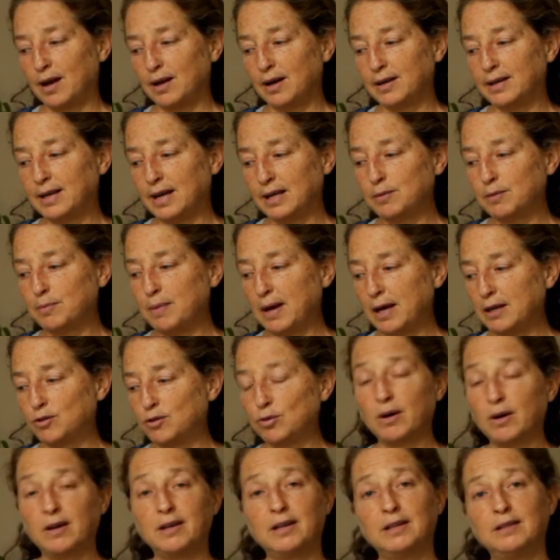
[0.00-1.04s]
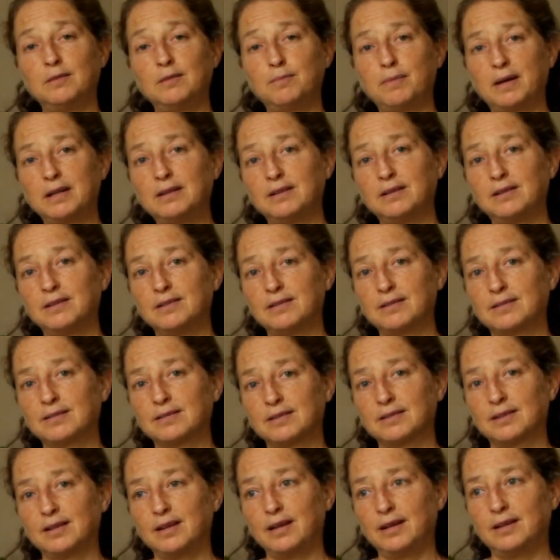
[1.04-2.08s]
get back to our independence
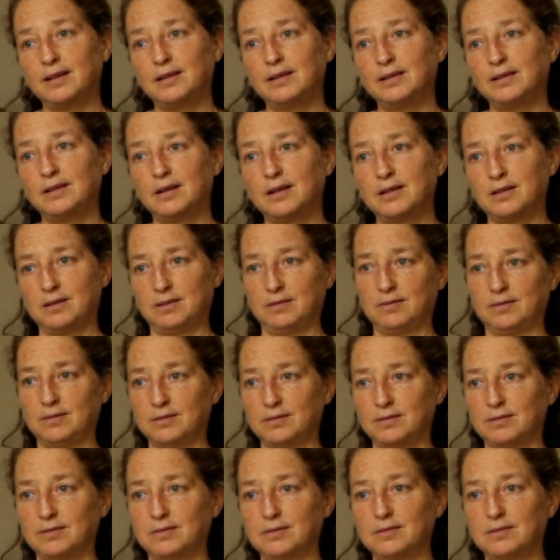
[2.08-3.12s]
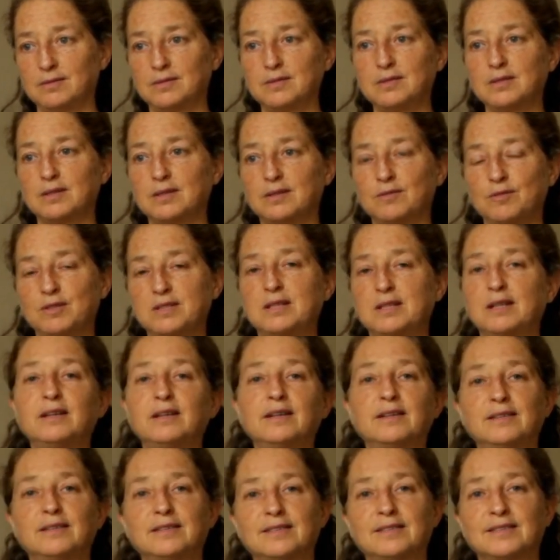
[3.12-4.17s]
and our
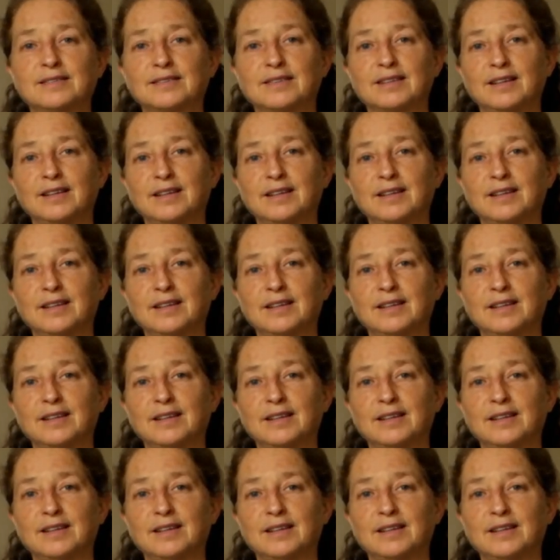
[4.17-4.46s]
resilience.